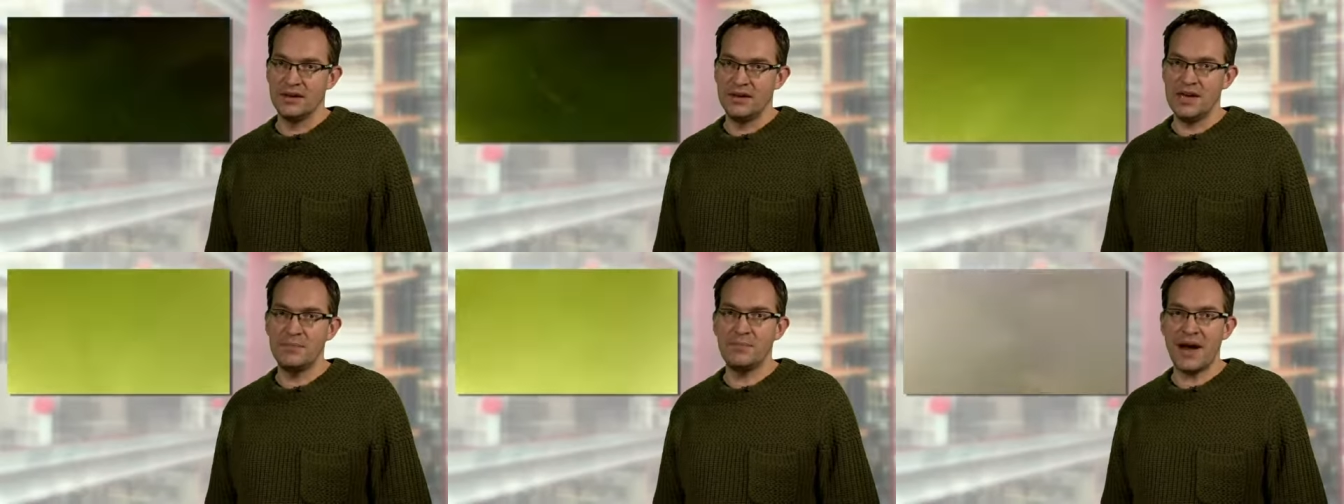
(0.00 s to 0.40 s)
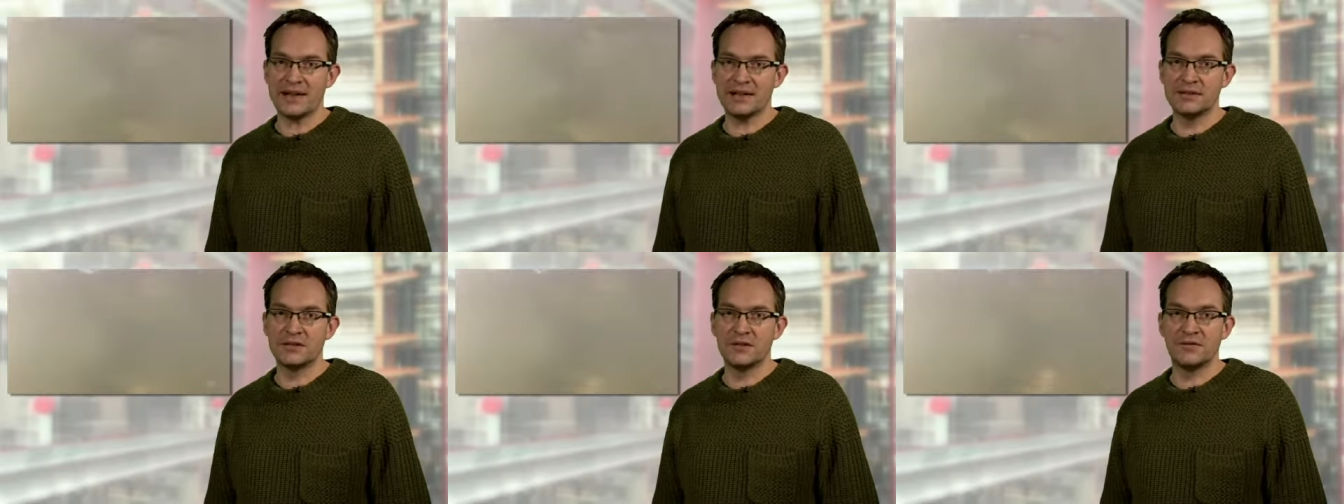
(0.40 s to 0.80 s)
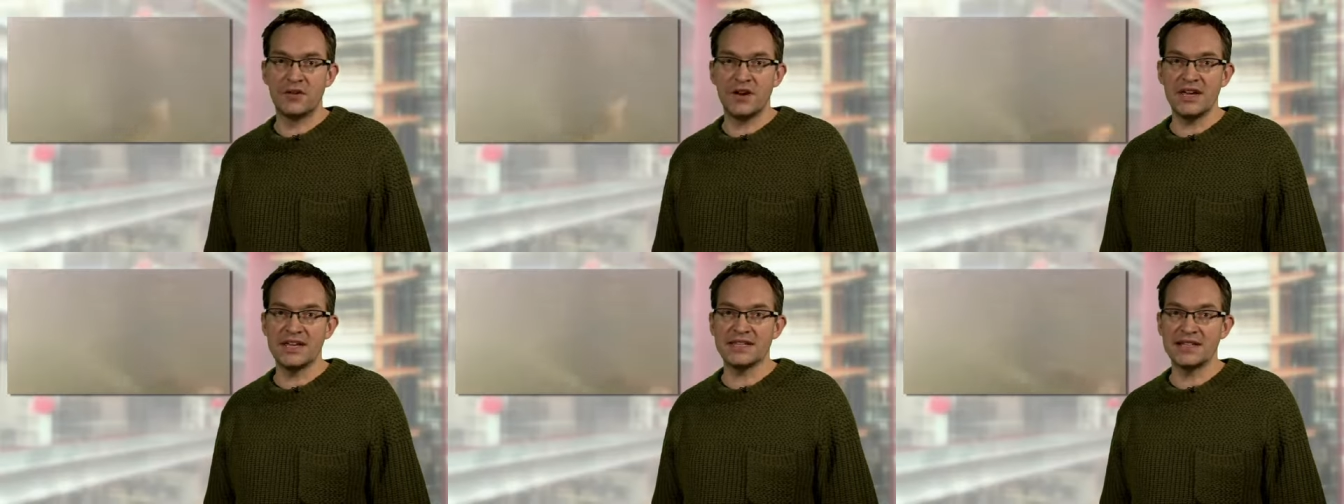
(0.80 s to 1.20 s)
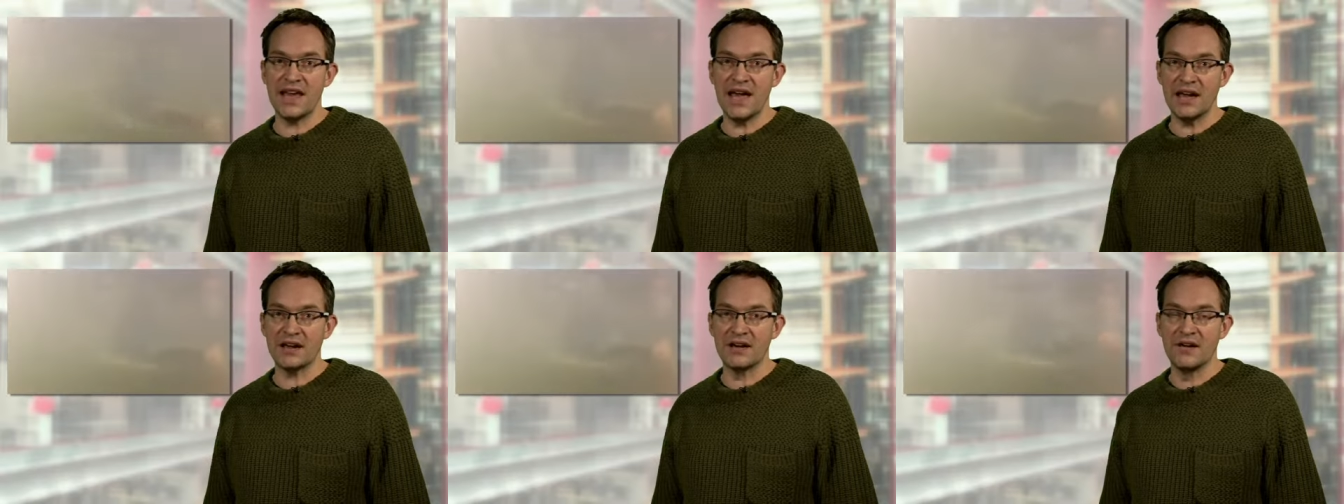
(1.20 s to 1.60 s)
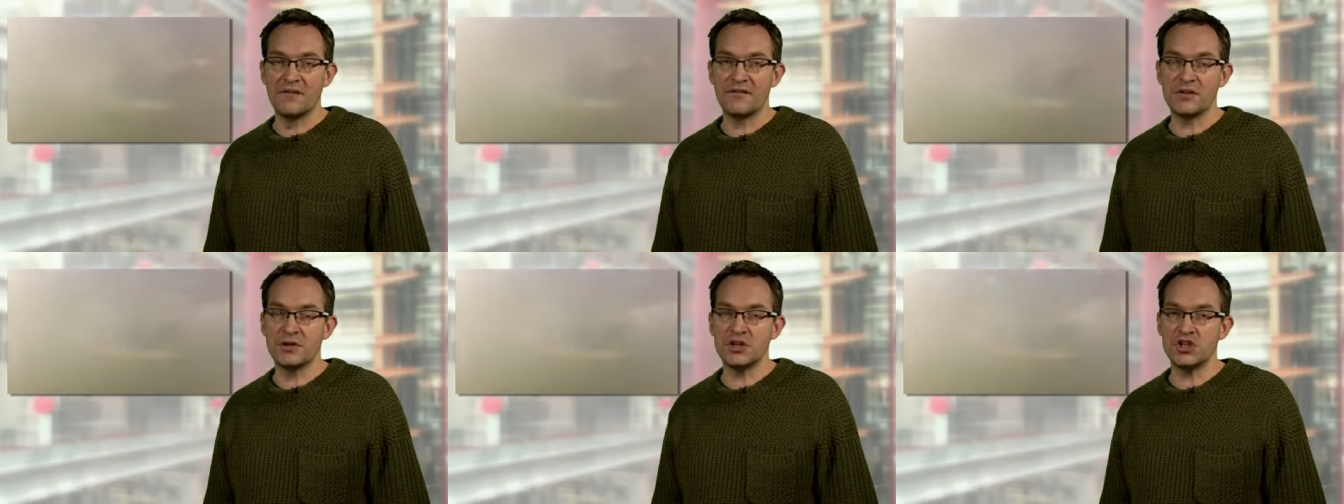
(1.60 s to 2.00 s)
He battled to free his leg
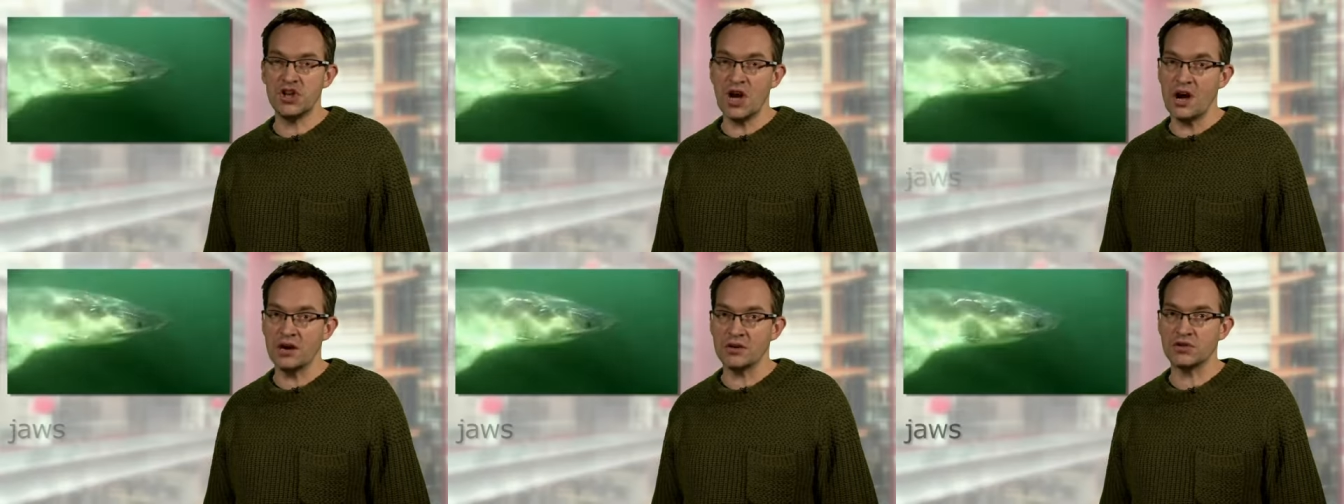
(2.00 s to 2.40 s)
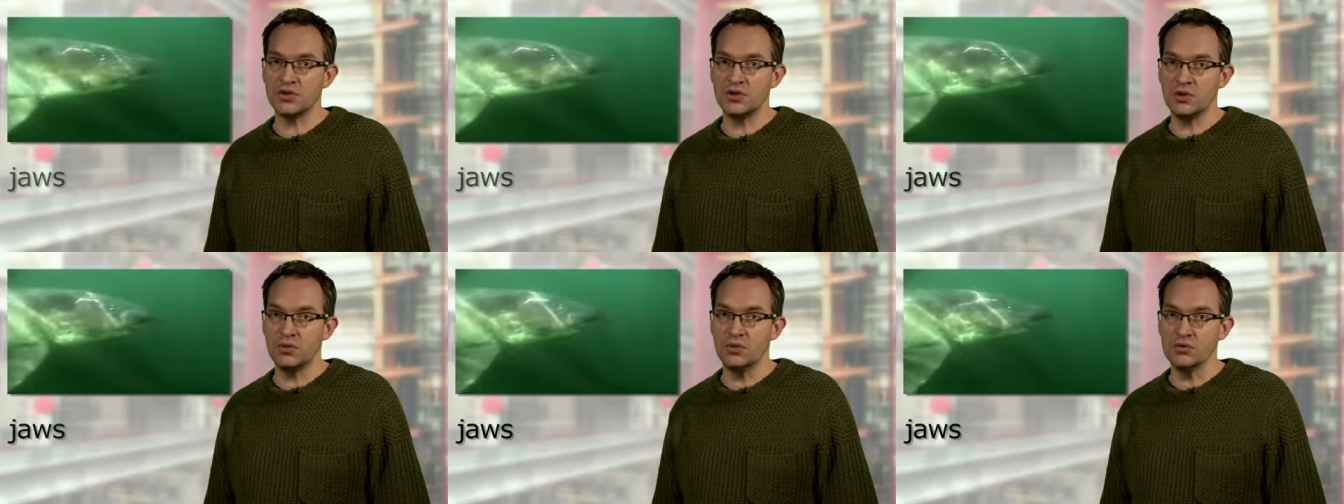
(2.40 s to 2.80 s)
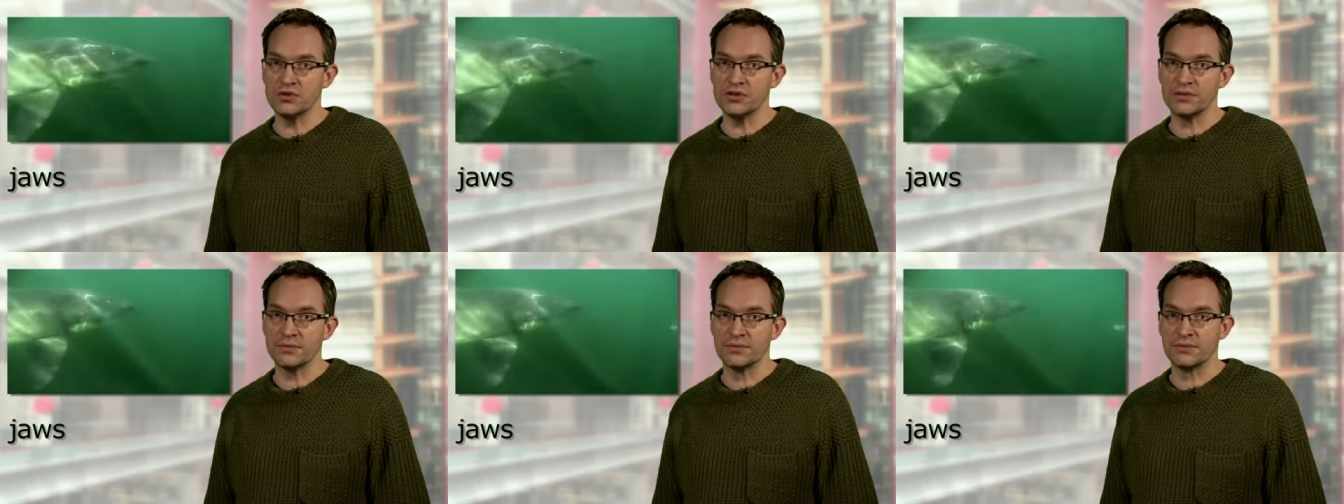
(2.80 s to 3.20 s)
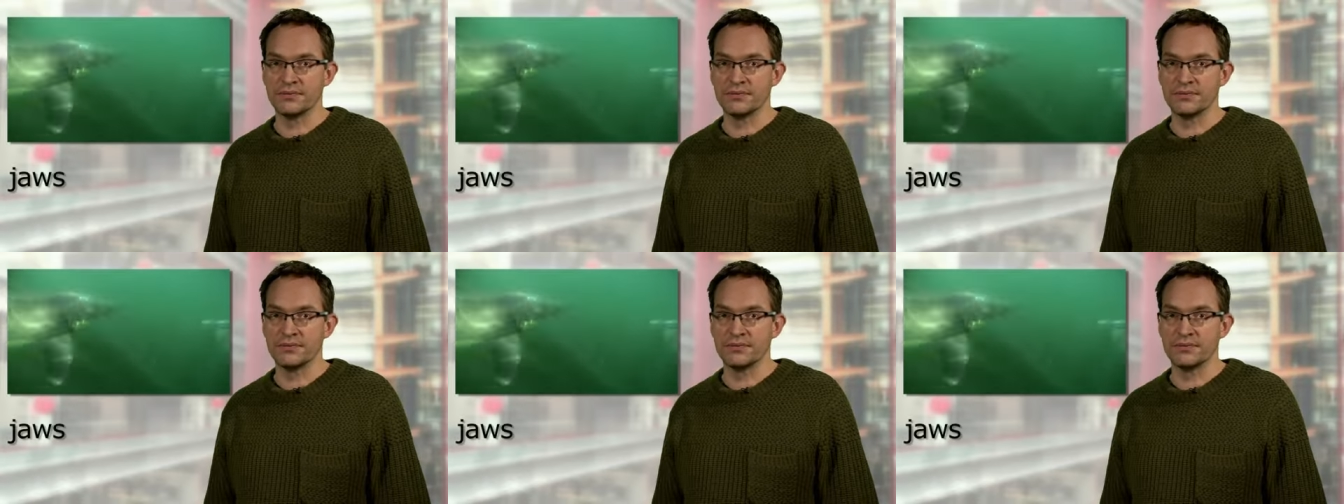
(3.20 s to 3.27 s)
from a shark's jaws.